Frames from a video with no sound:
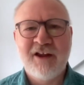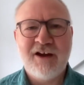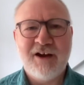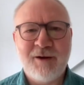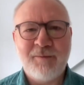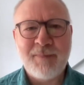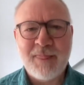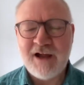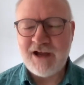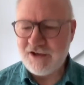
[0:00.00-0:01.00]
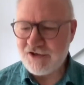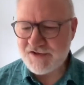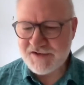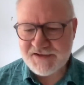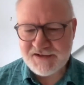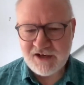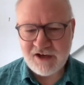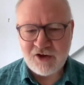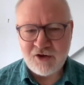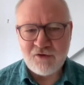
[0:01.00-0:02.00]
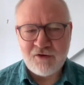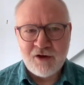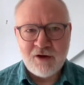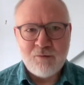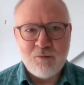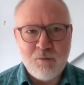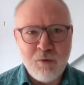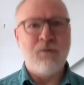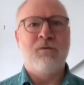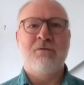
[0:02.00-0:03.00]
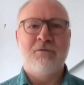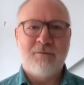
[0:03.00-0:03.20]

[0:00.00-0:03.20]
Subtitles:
And it just goes, woof,